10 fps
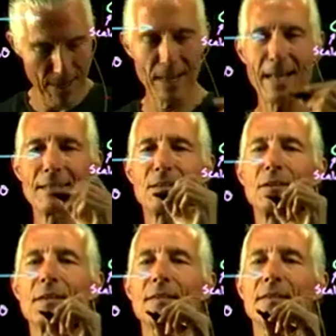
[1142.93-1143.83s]
answer
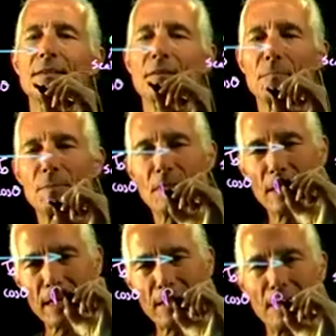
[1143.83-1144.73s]
is the
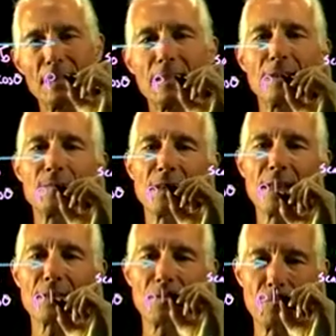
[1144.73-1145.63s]
projection times the
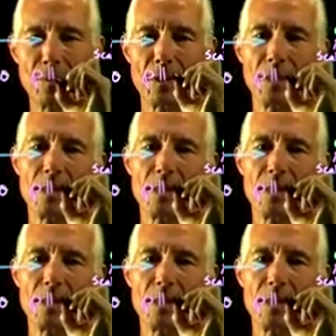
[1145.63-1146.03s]
length of b.